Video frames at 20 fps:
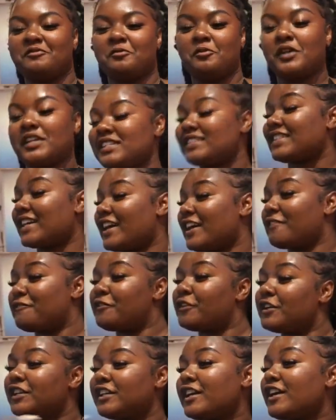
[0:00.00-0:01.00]
want to stay in
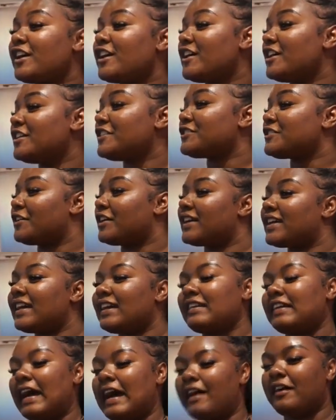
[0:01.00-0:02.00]
for years or
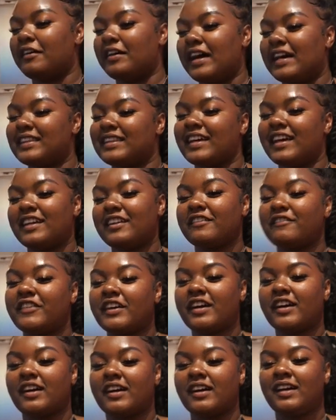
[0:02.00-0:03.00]
getting out at the end of
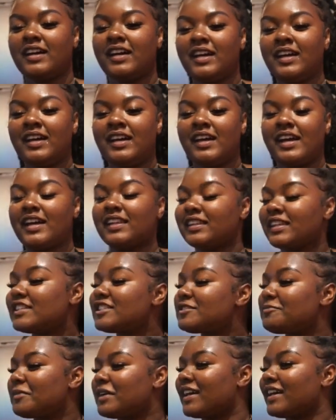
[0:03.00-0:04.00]
their
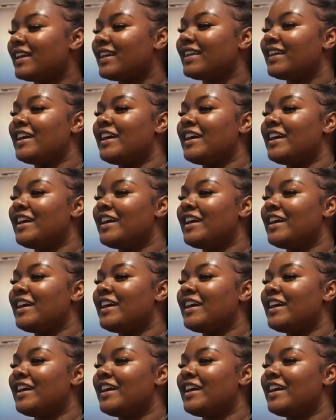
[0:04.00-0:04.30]
enlistment,